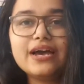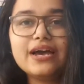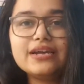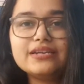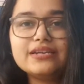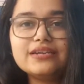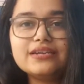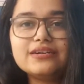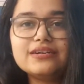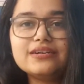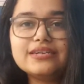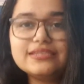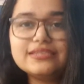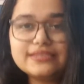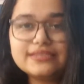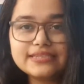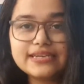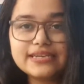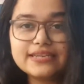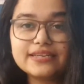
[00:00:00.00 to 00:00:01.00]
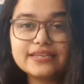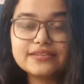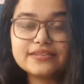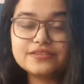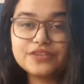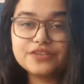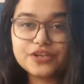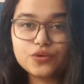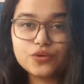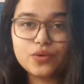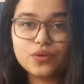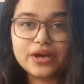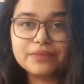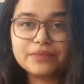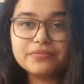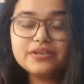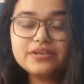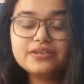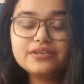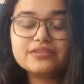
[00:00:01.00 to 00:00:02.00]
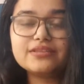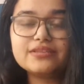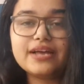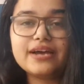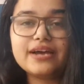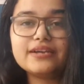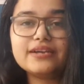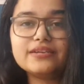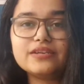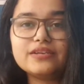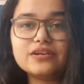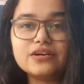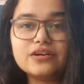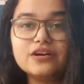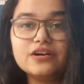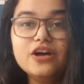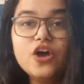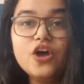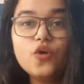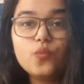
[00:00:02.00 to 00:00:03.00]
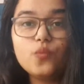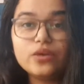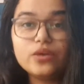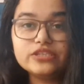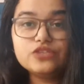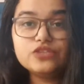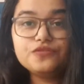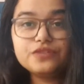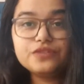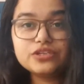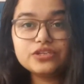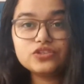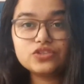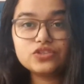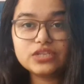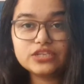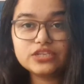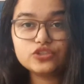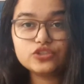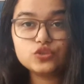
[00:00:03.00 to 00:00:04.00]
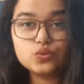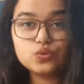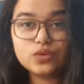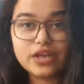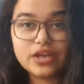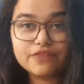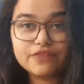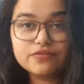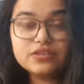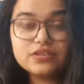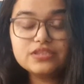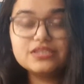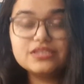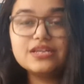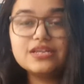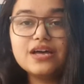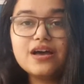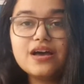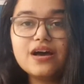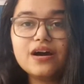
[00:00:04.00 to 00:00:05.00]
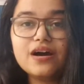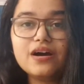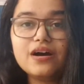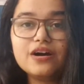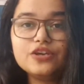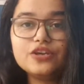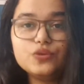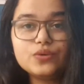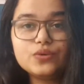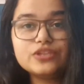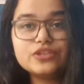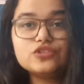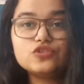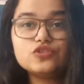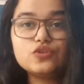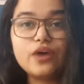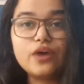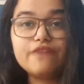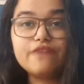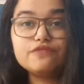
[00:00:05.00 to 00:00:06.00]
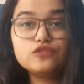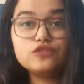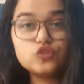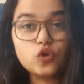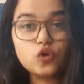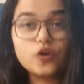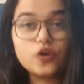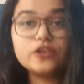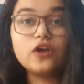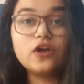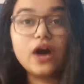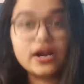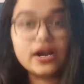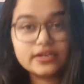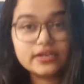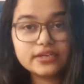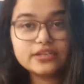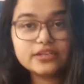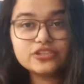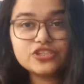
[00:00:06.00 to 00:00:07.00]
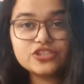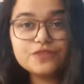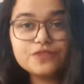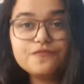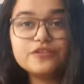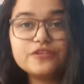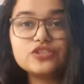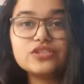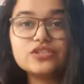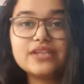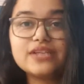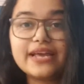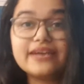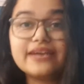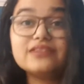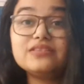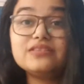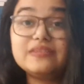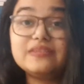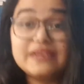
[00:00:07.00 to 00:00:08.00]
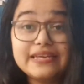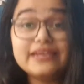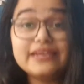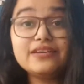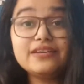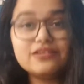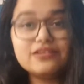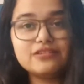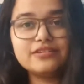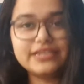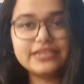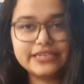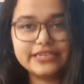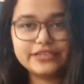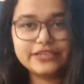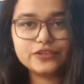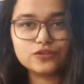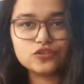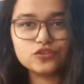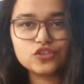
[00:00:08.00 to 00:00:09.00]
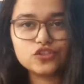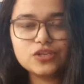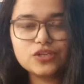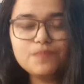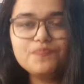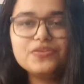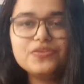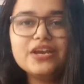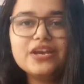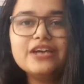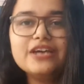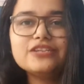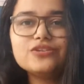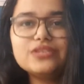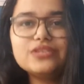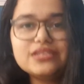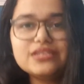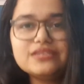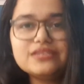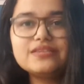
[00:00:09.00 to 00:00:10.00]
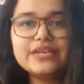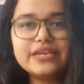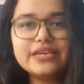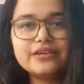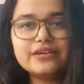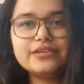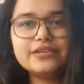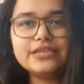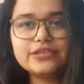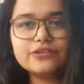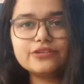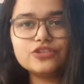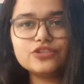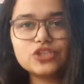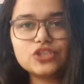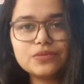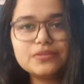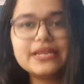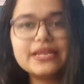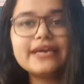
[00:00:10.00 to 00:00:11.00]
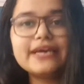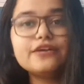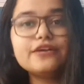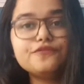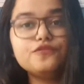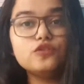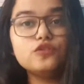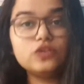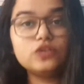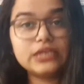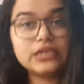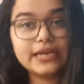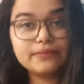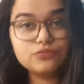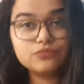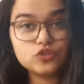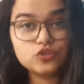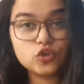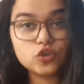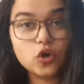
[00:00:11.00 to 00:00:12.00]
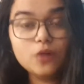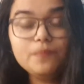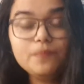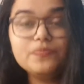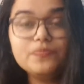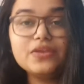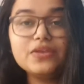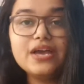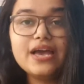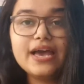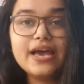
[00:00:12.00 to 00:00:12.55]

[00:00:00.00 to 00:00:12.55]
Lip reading: And in CA, there's a requirement that once you finish these two levels, you have to join articleship, which is like a 3-year internship. So this 3-year internship is like a full-time job,